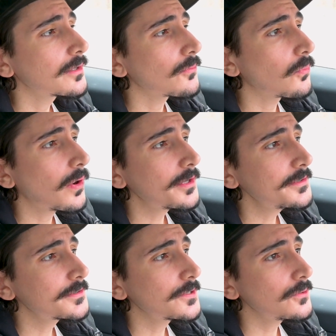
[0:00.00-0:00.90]

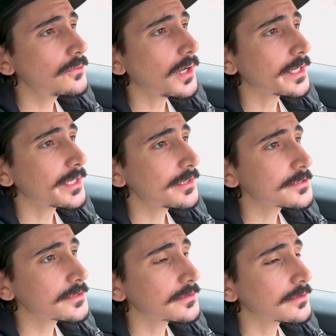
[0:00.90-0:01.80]
One, to, I
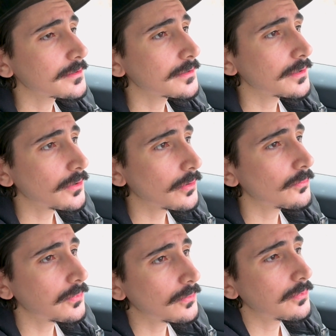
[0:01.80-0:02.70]
guess,
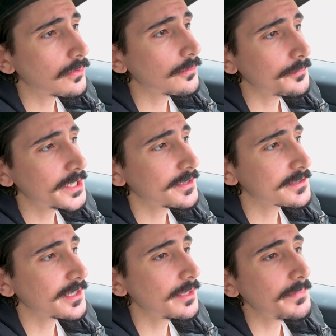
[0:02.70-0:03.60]
well,
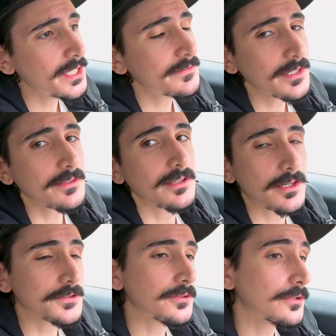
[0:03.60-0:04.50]
because they made
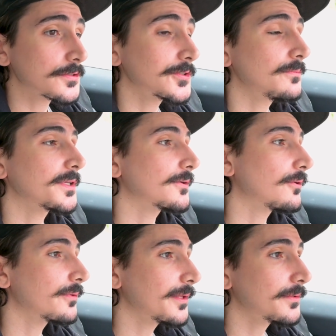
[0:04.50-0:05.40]
TikTok, so they're assuming,
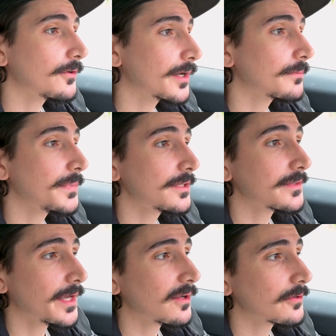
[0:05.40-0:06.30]
oh, they know how to make
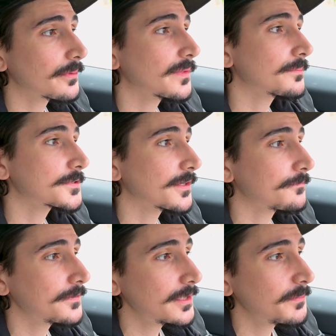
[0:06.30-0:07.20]
the algorithms that
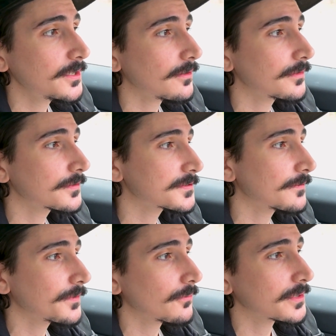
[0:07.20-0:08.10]
feed me all the
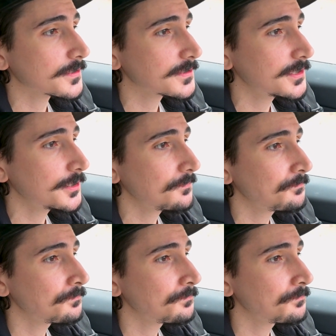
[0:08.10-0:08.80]
stuff I want to see.